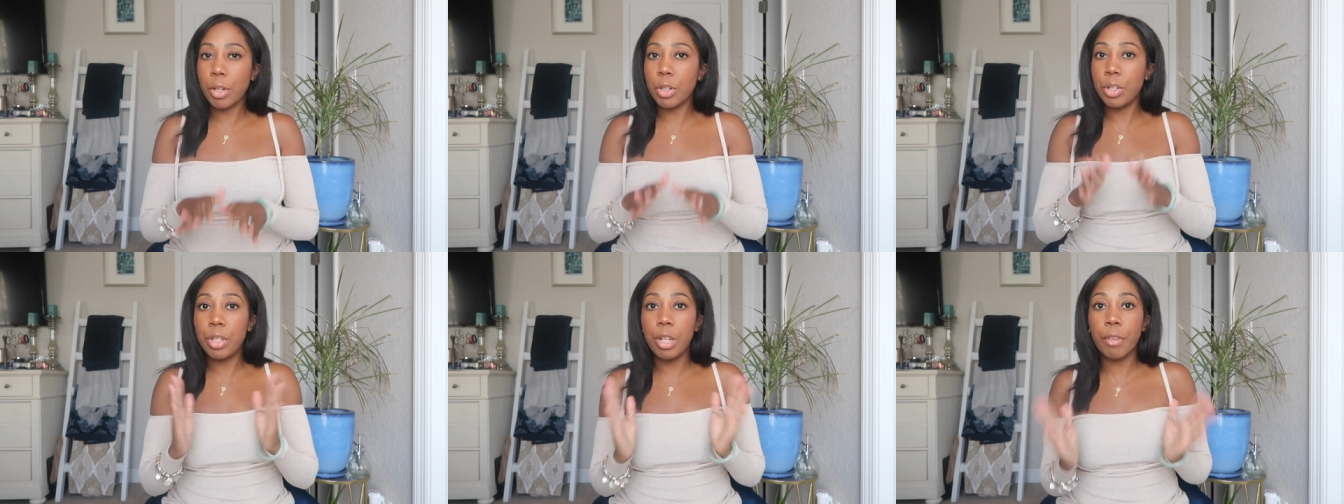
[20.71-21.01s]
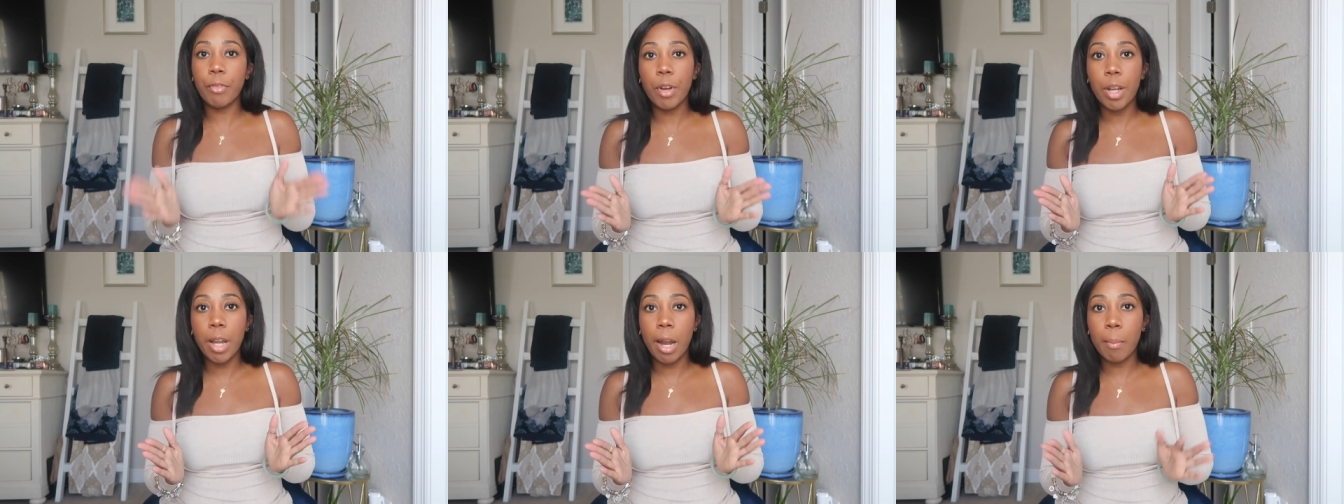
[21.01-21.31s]
There's
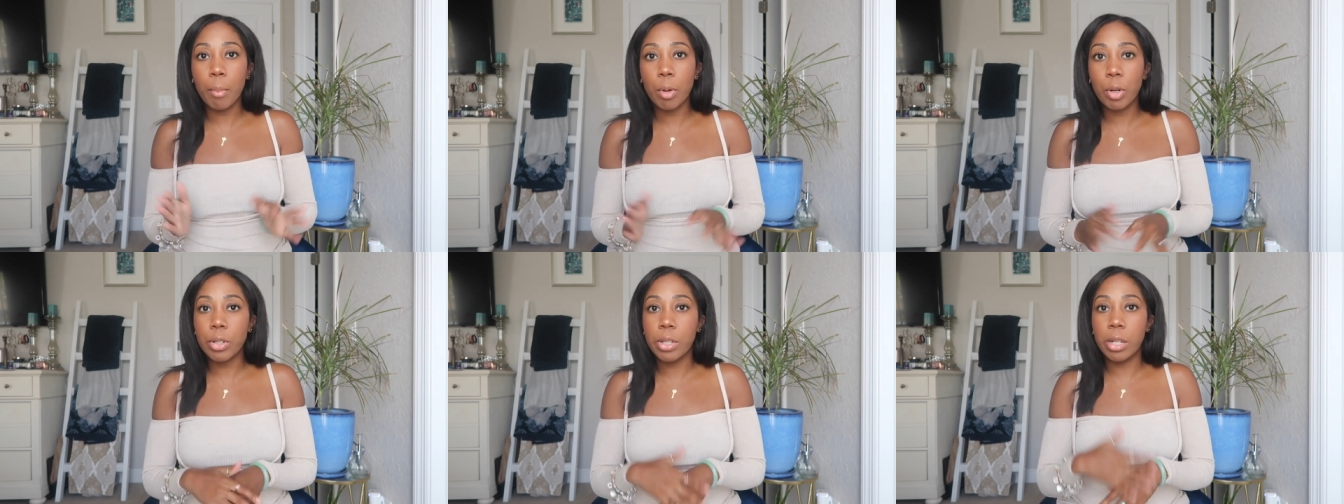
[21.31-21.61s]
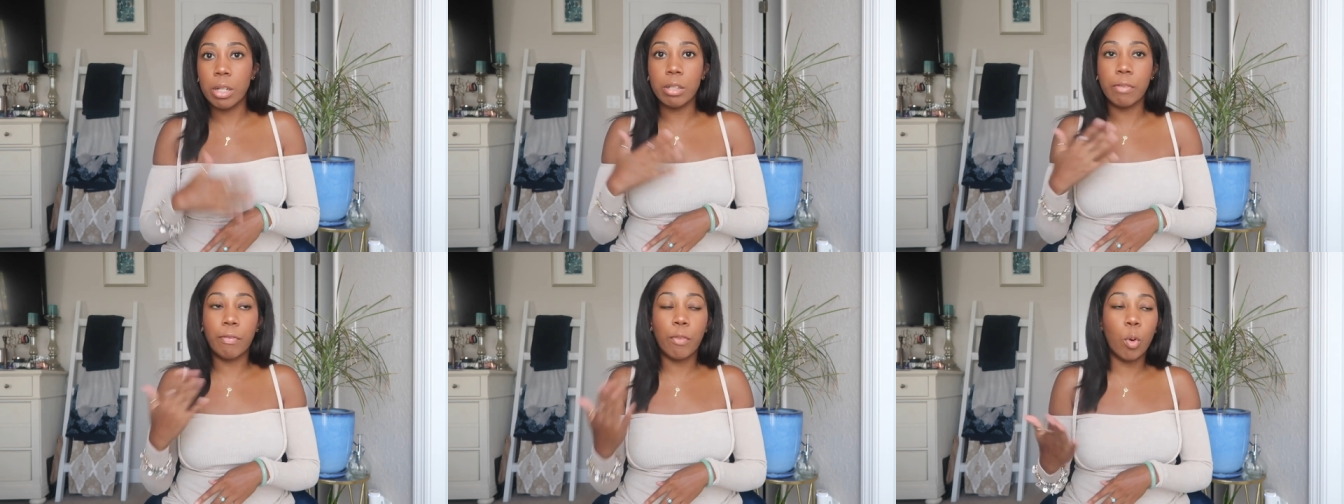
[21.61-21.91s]
different numbers.
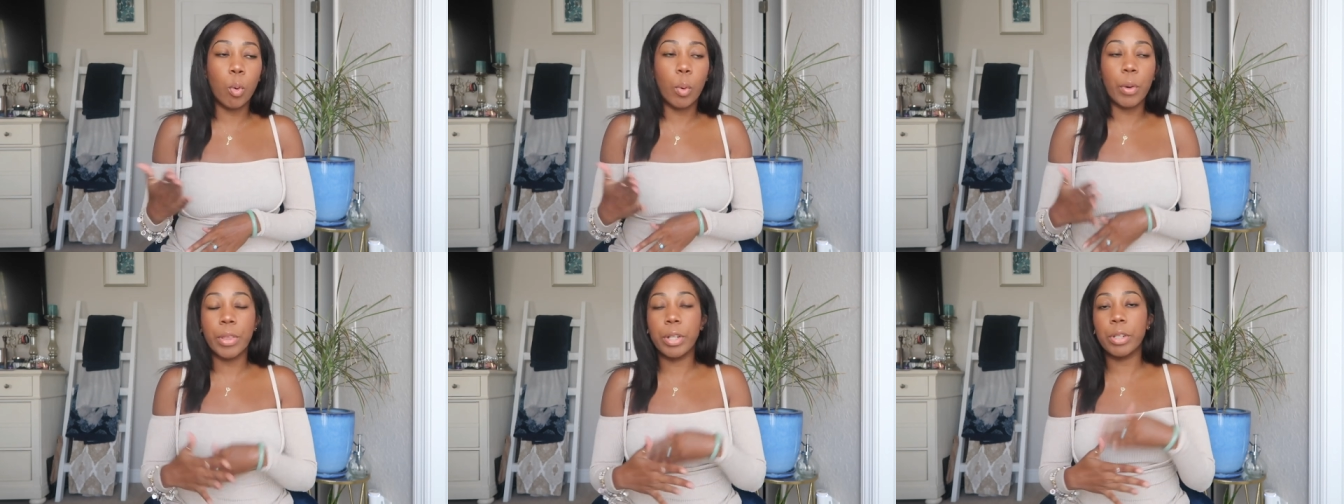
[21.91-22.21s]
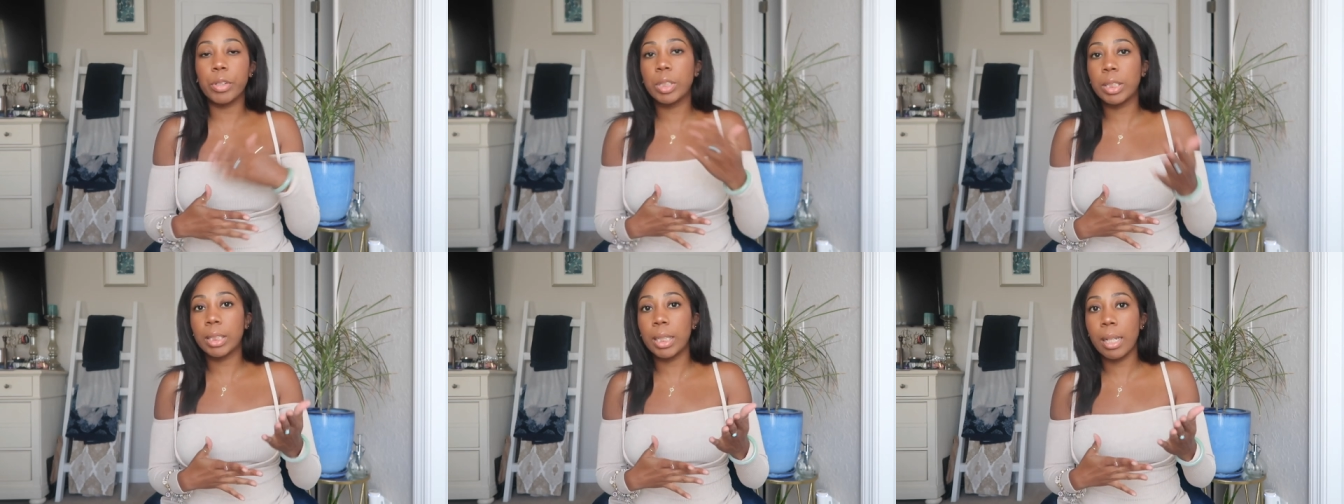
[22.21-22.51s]
There's 4,
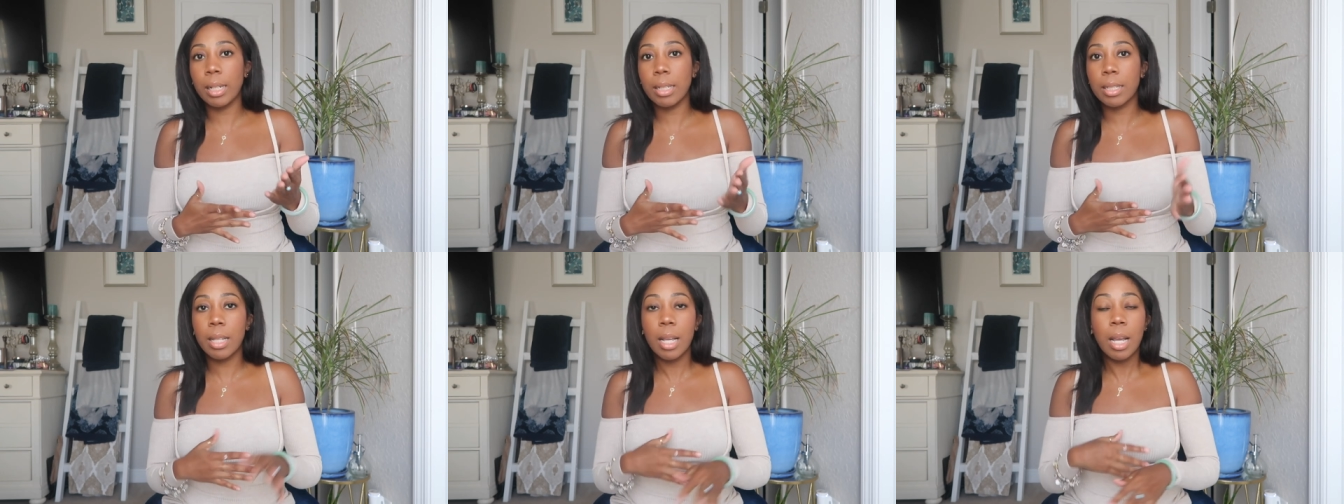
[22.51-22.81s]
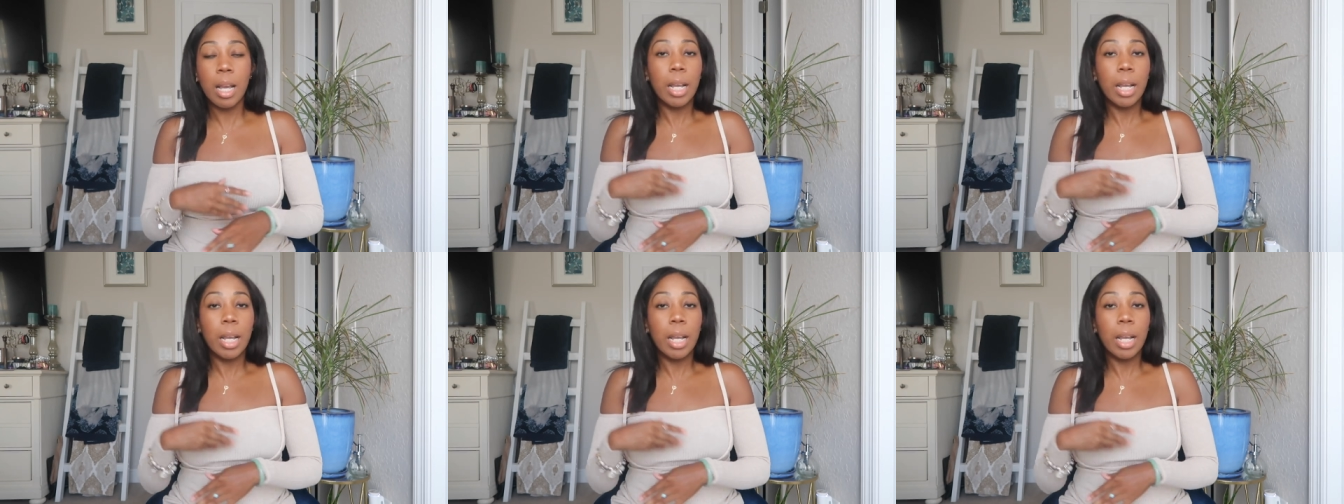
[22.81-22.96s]
there's 6